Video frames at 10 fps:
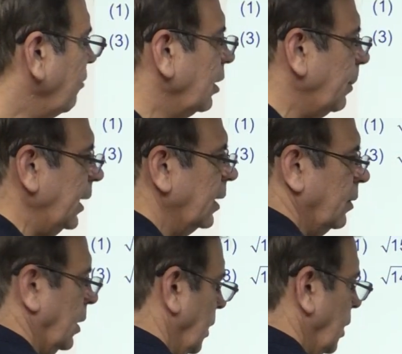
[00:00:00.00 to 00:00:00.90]
will be
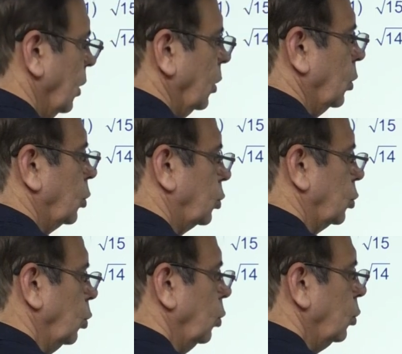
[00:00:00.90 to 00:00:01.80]

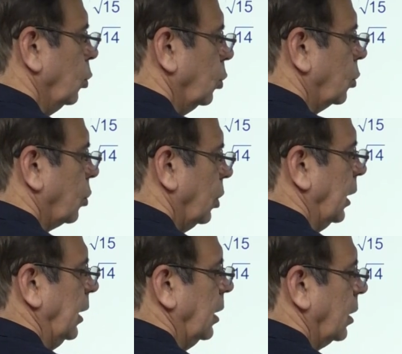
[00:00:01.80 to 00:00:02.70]
2 root
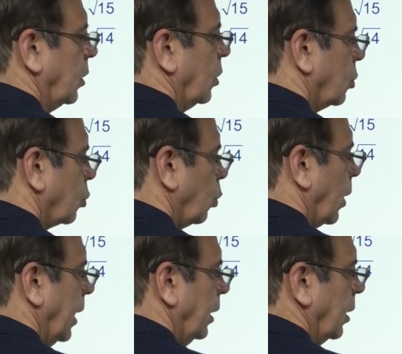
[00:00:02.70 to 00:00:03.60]
3
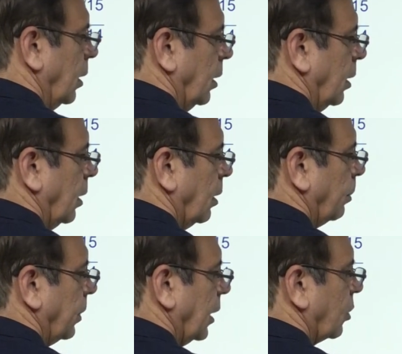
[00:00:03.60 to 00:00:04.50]
square
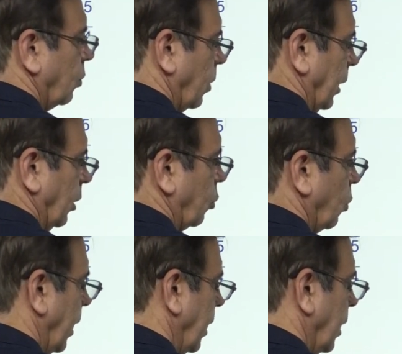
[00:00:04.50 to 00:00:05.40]
plus 1
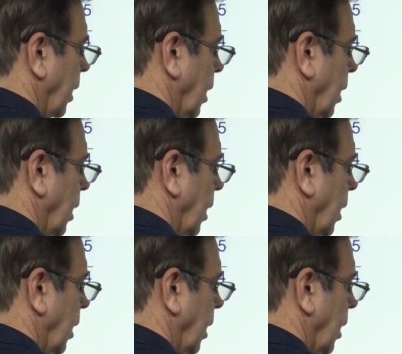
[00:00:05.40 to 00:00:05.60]
square